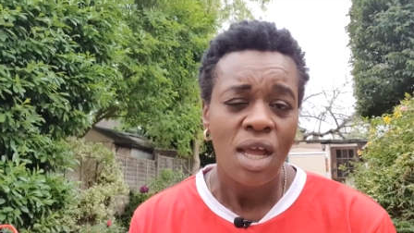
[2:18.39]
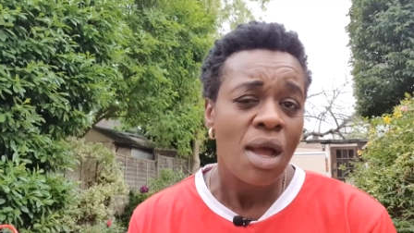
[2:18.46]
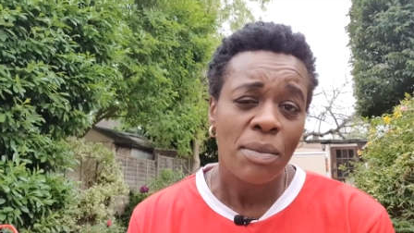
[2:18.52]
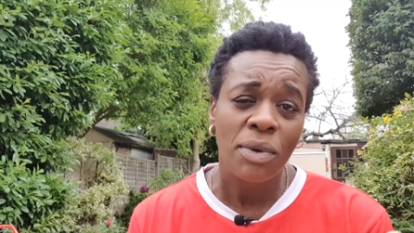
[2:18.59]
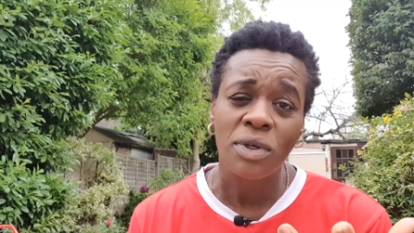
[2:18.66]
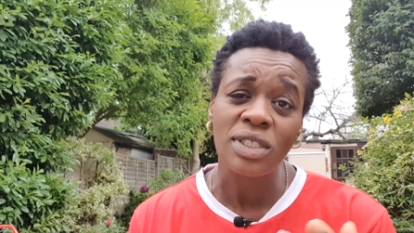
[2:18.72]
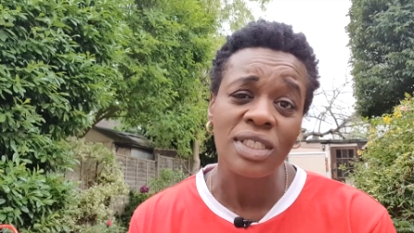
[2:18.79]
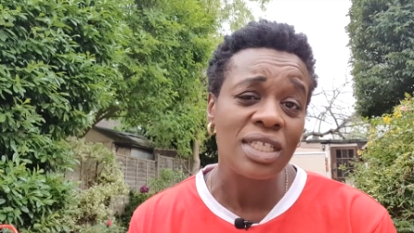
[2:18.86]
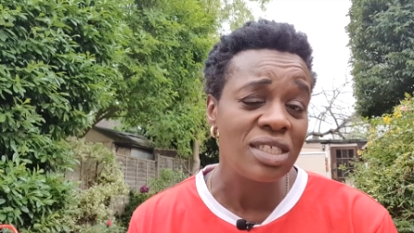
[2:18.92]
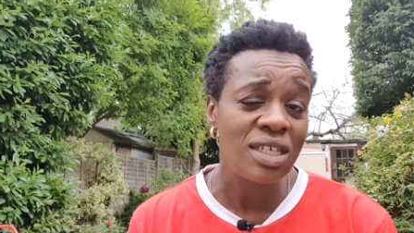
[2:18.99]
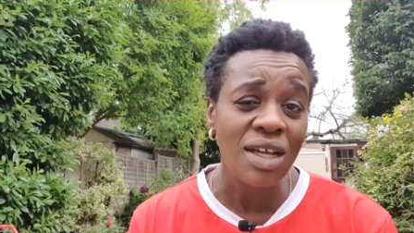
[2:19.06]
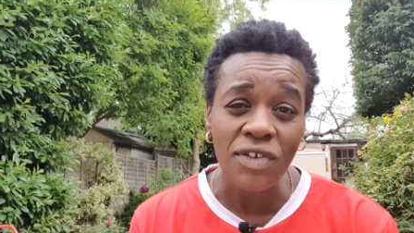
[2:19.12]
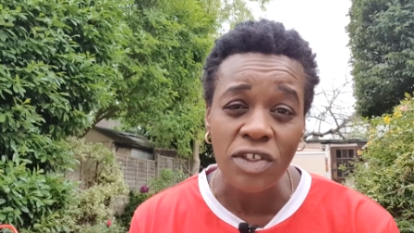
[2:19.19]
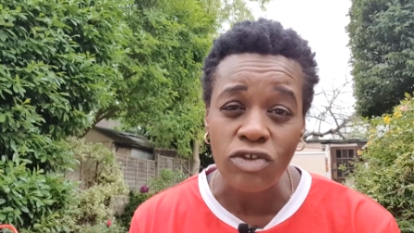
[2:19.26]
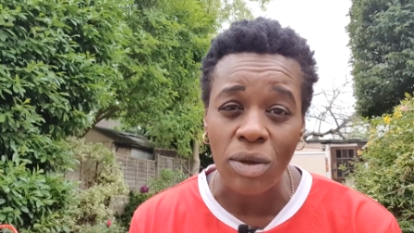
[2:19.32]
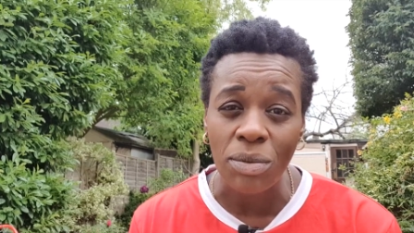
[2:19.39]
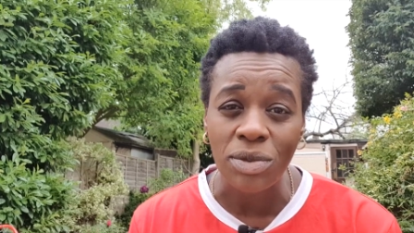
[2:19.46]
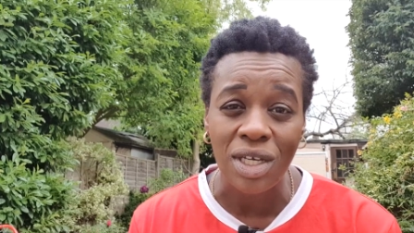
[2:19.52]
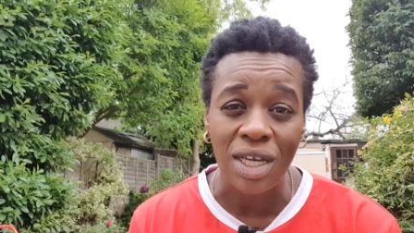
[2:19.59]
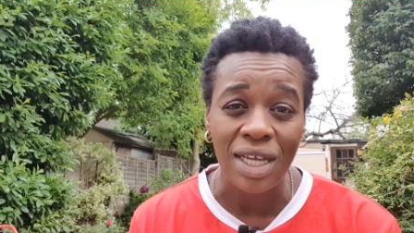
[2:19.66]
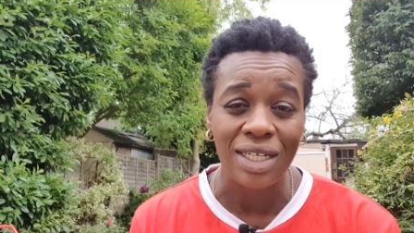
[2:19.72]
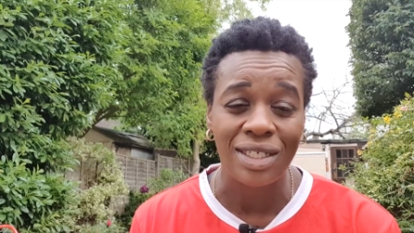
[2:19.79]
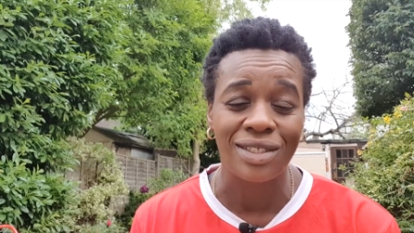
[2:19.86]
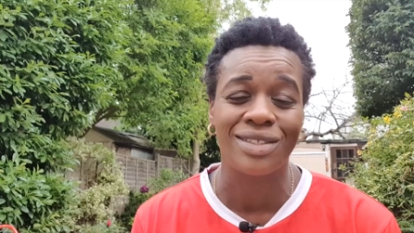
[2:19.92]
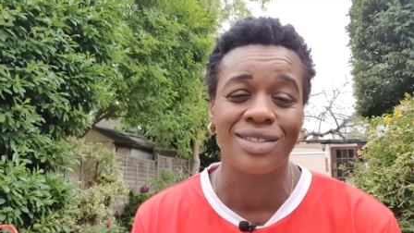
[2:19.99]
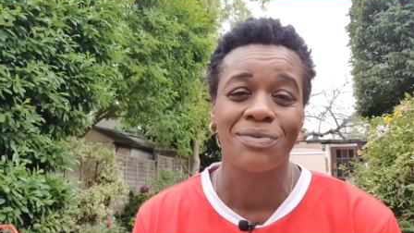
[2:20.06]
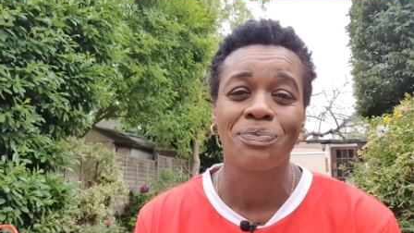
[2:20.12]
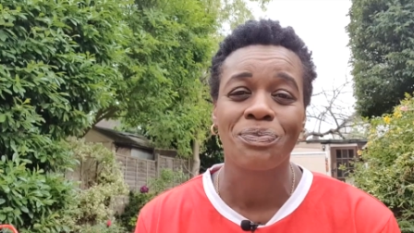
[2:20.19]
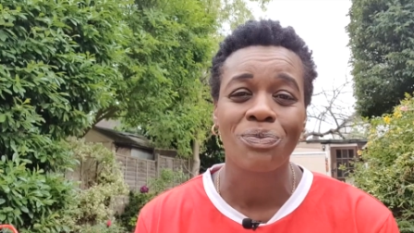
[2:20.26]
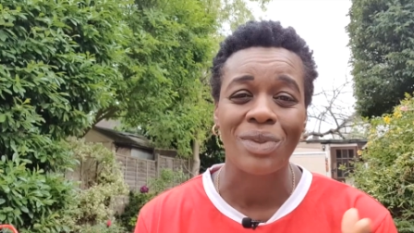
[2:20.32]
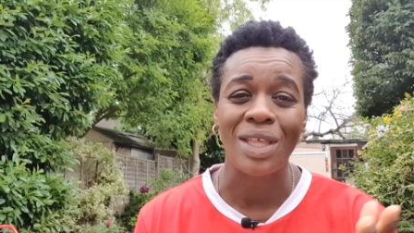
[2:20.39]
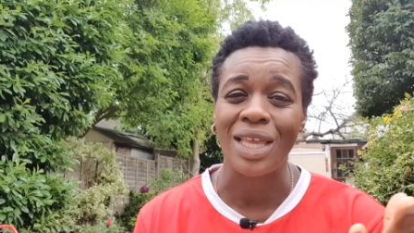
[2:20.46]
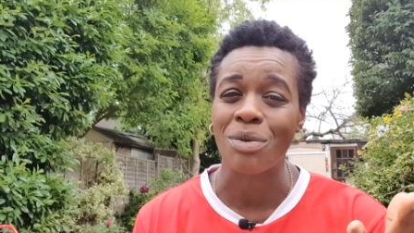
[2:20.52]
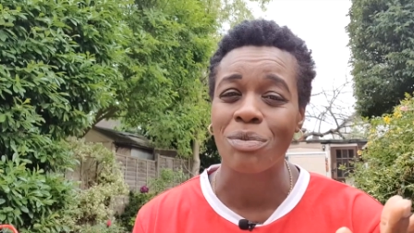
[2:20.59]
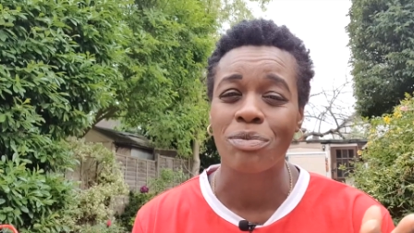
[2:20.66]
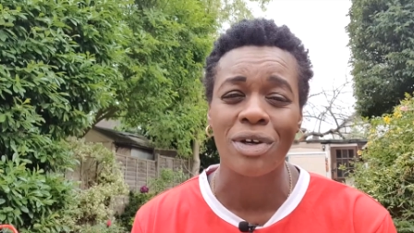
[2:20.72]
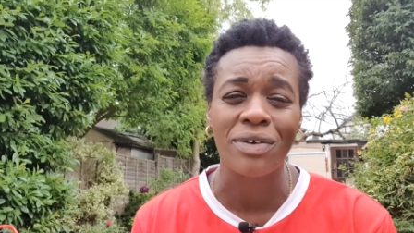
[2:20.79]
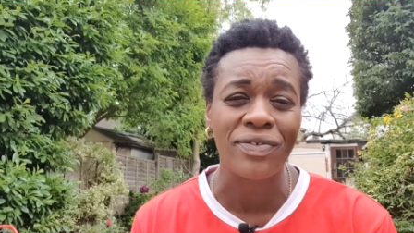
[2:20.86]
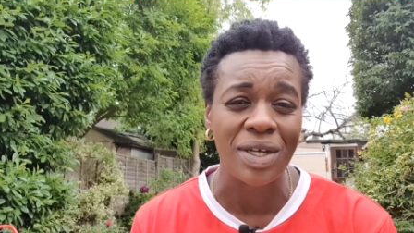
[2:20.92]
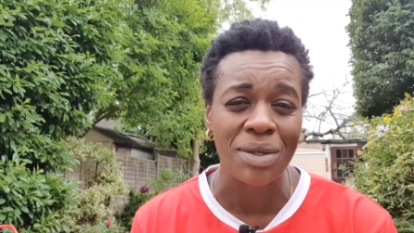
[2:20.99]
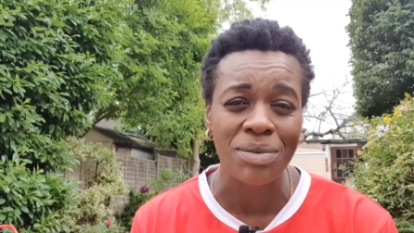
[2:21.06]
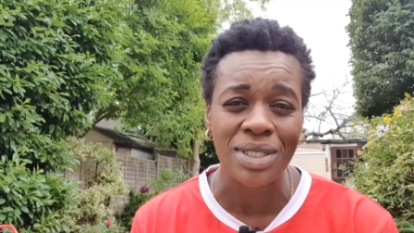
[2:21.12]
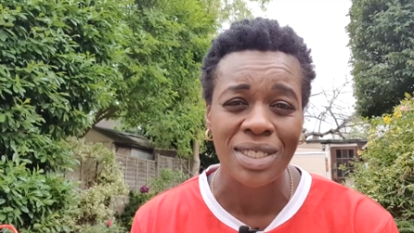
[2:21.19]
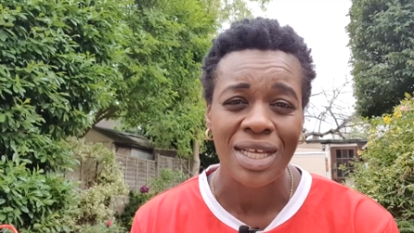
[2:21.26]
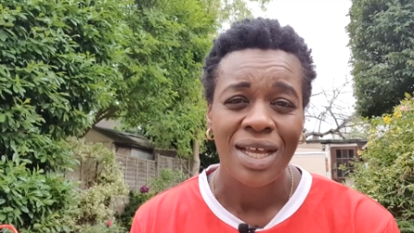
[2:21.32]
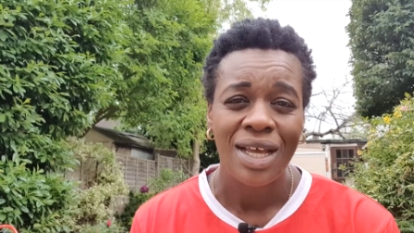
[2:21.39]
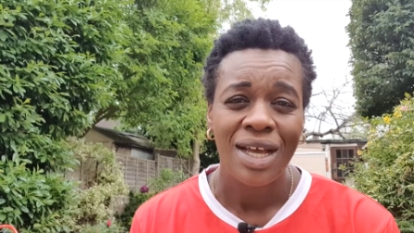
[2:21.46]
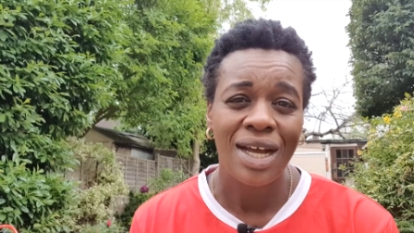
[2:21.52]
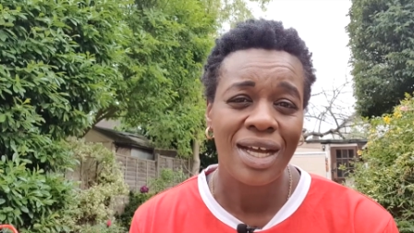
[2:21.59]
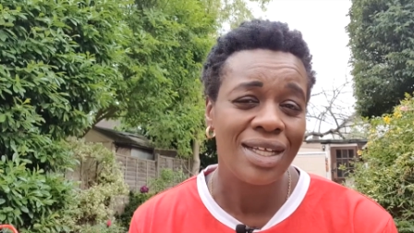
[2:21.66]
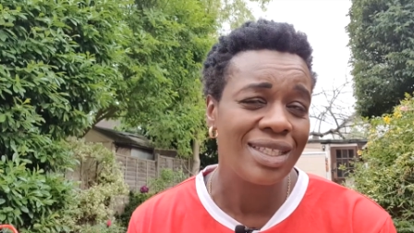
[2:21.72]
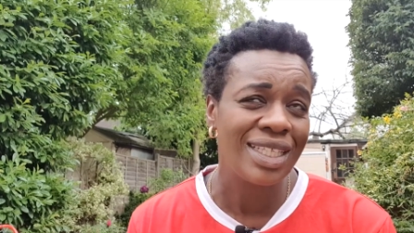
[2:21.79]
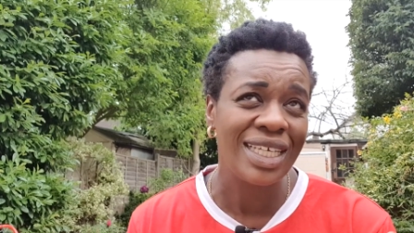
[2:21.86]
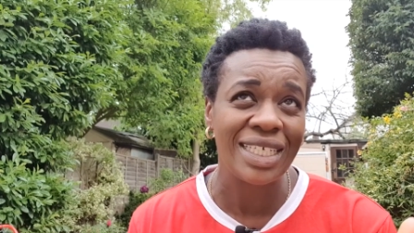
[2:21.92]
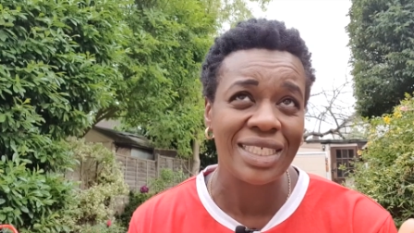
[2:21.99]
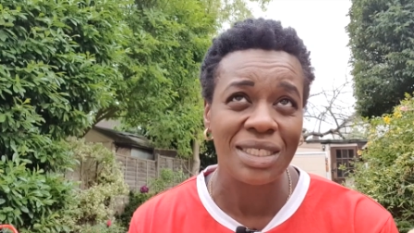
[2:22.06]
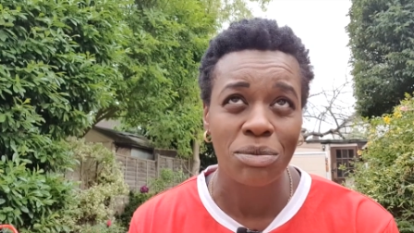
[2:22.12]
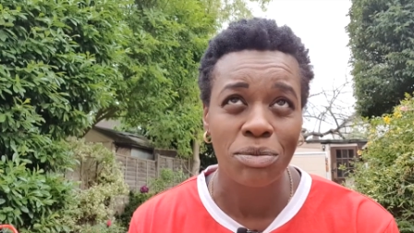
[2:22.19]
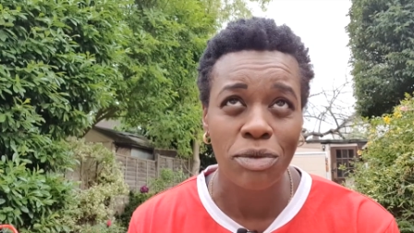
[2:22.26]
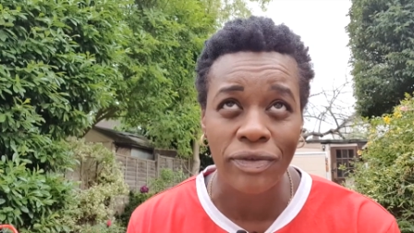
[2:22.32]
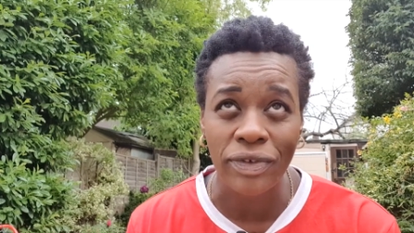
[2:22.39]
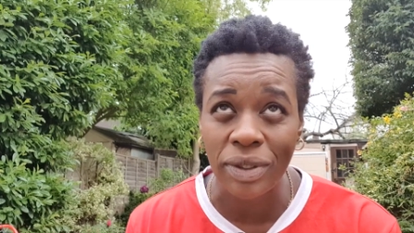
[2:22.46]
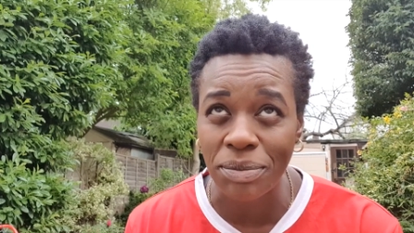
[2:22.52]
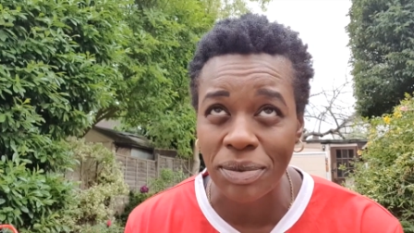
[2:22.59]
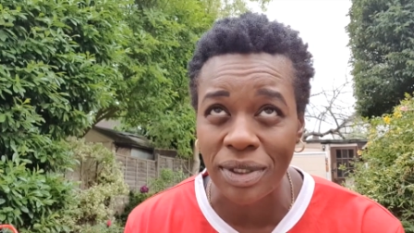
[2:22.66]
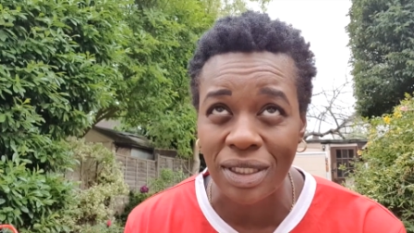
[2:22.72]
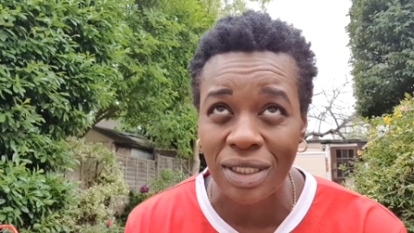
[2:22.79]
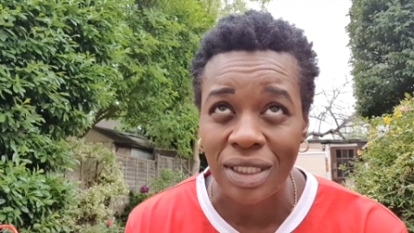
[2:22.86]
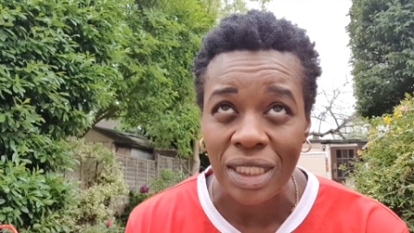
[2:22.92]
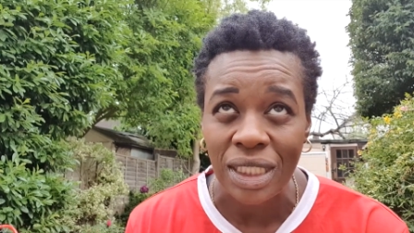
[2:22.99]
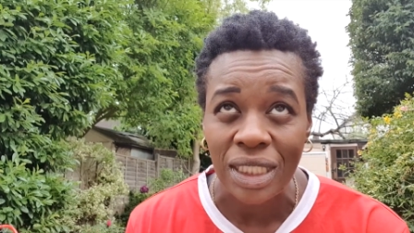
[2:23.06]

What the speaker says: Because there's another scripture in Proverbs, I think it's in Proverbs